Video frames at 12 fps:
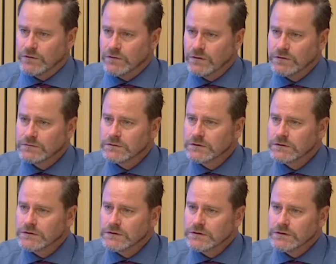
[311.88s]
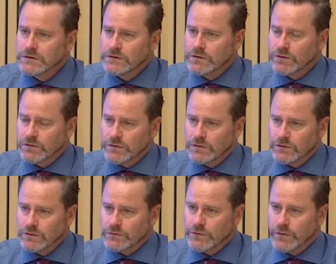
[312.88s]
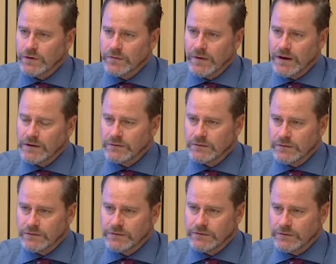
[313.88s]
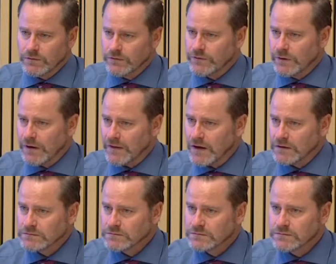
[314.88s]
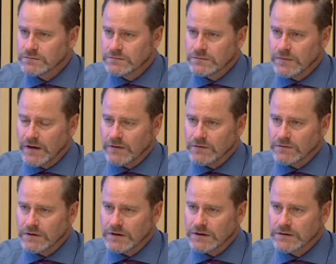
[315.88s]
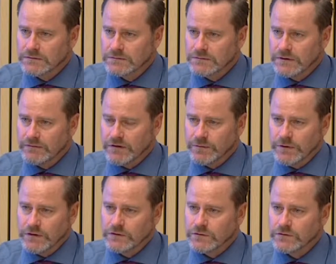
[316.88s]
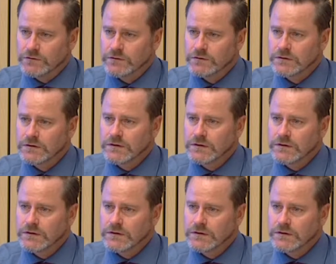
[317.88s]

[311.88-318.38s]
you're talking about, or is there also other investment issues?